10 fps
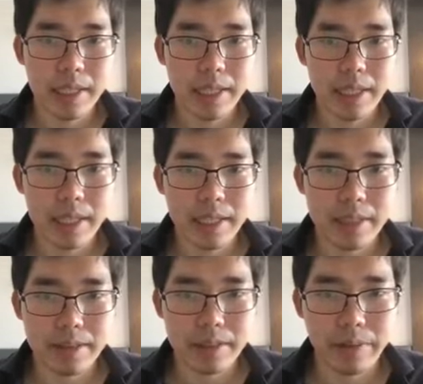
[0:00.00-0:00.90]

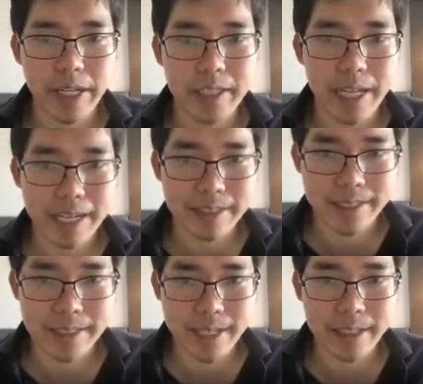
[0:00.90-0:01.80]
And the right-hand
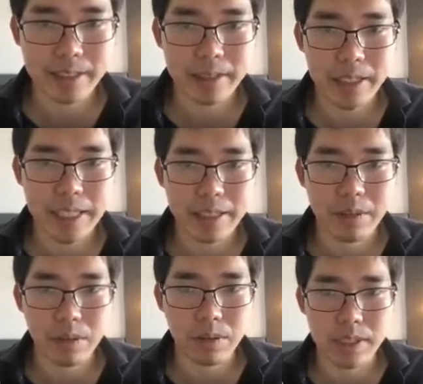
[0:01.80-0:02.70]
side
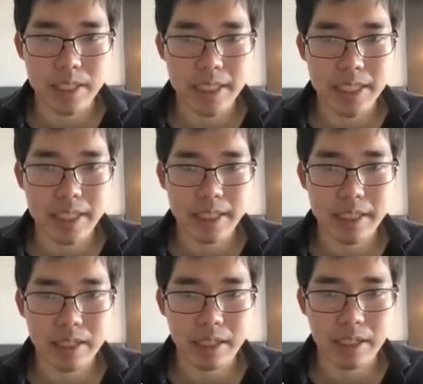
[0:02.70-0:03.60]
includes C
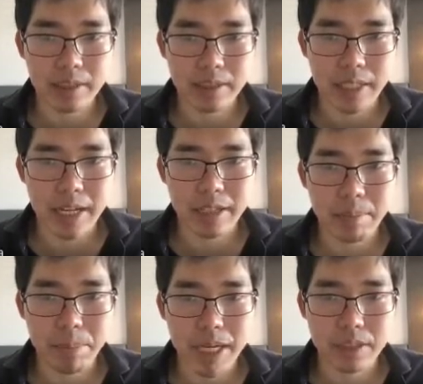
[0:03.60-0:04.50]

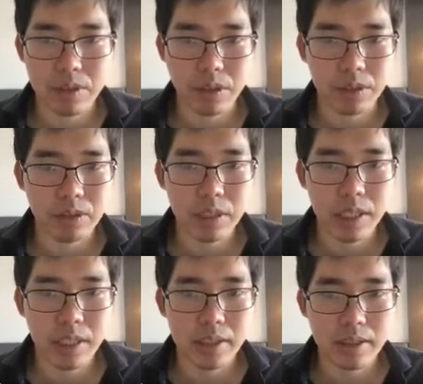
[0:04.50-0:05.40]
dagger pi star.
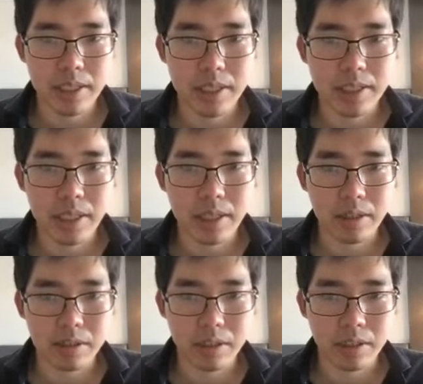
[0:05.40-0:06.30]
This is a
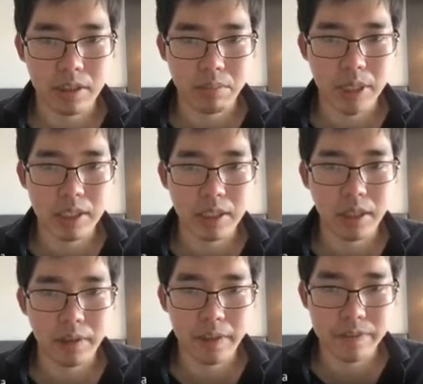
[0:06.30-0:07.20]
concentrability
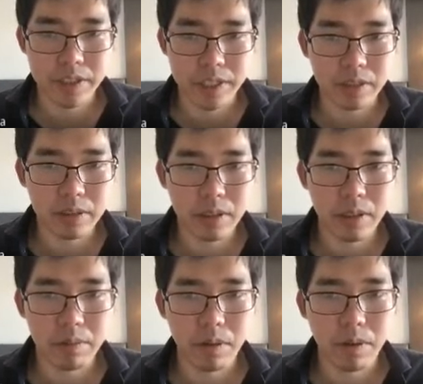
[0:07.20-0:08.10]
coefficient
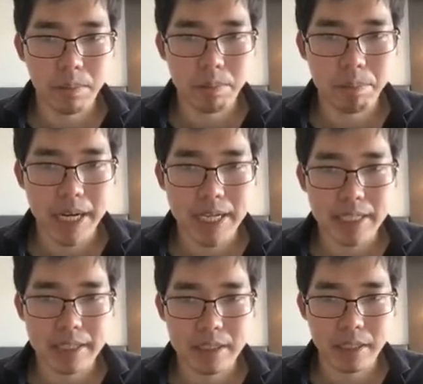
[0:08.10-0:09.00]
for
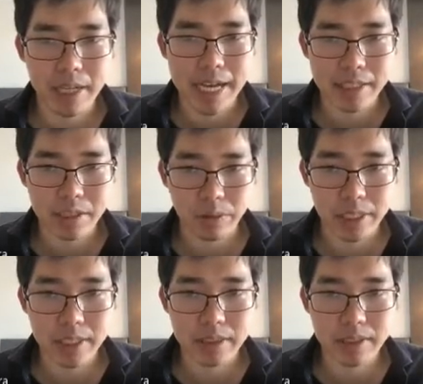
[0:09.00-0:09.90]
pi
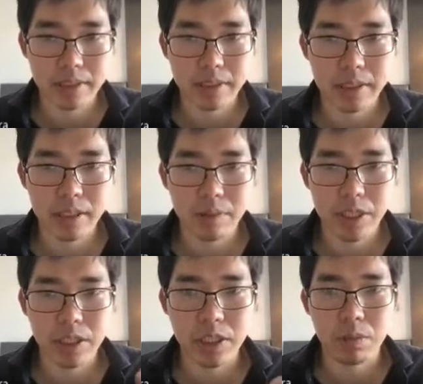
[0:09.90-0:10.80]
asterisk,
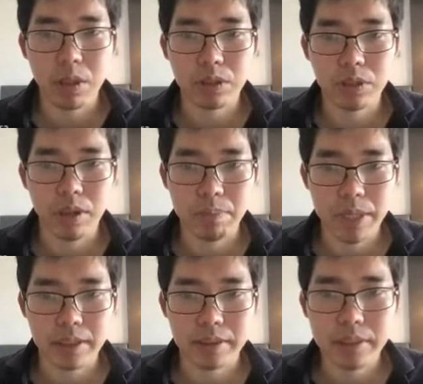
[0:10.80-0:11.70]
which you want to
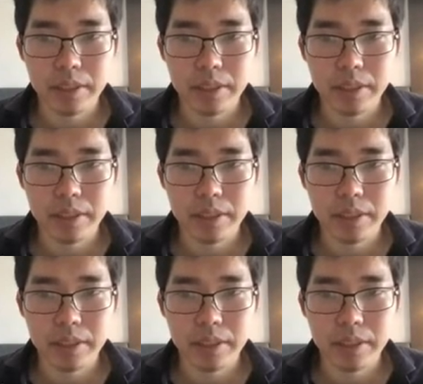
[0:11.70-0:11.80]
compare.